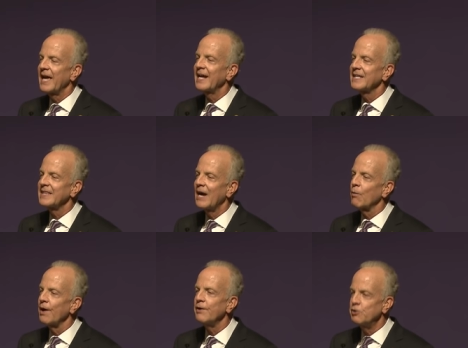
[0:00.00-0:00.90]
can't get that,
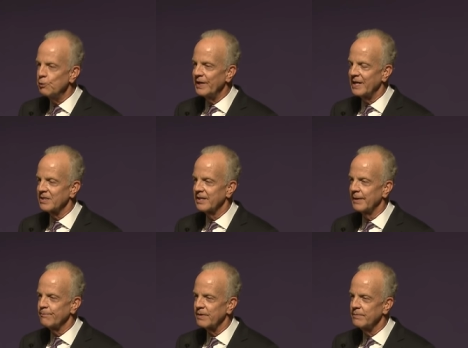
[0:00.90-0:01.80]
we're not doing
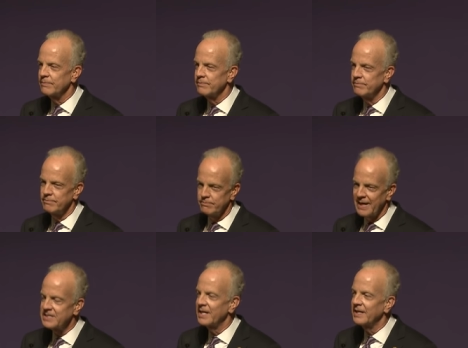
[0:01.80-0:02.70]
anything.
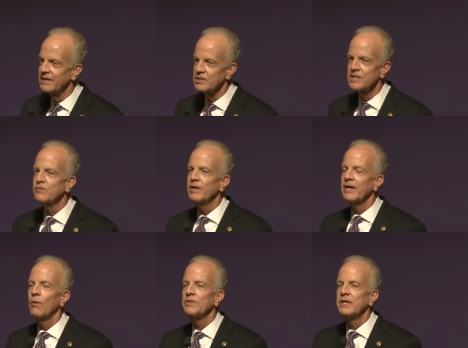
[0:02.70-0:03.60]
My take is let's figure
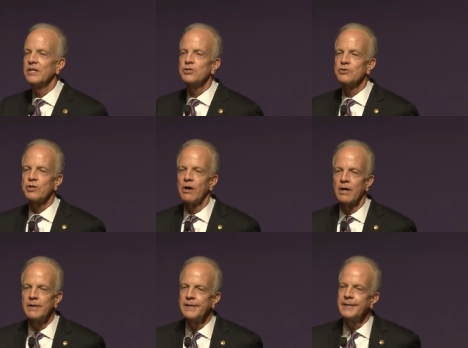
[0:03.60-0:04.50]
out what the issues
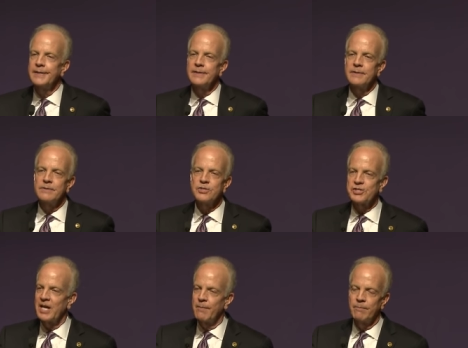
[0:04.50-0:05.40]
are.
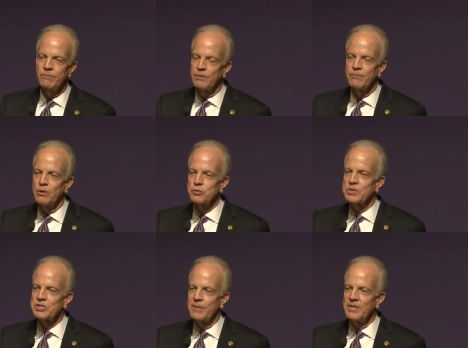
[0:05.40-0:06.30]
STEM, those
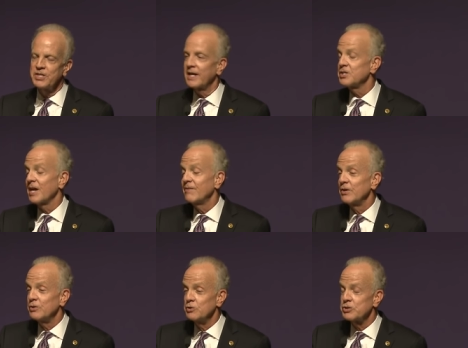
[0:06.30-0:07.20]
with STEM education. I've
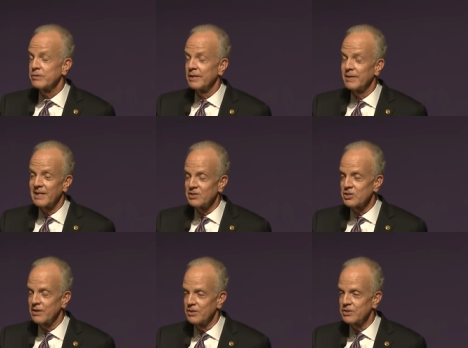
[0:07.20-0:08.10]
introduced uh,
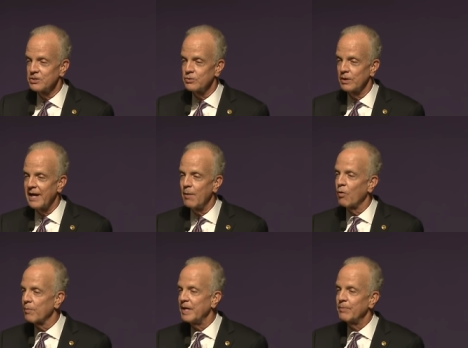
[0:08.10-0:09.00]
legislation to allow
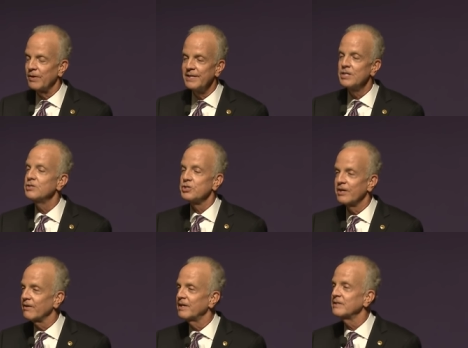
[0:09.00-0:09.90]
more people in
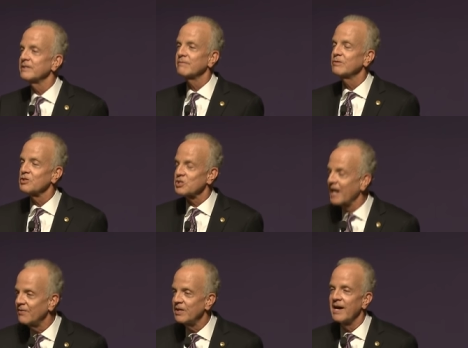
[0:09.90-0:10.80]
engineering to, to
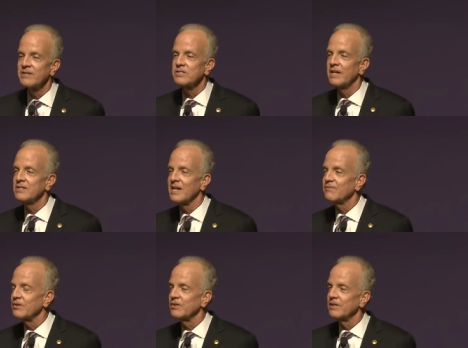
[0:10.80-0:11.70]
stay in the United States
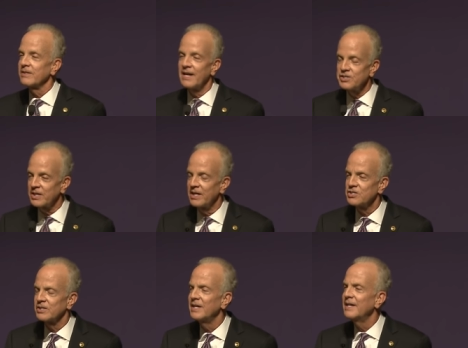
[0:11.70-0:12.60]
after their
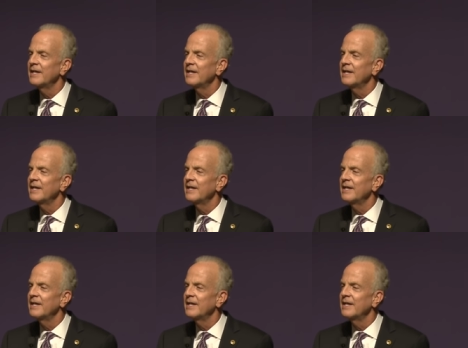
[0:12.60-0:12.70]
education,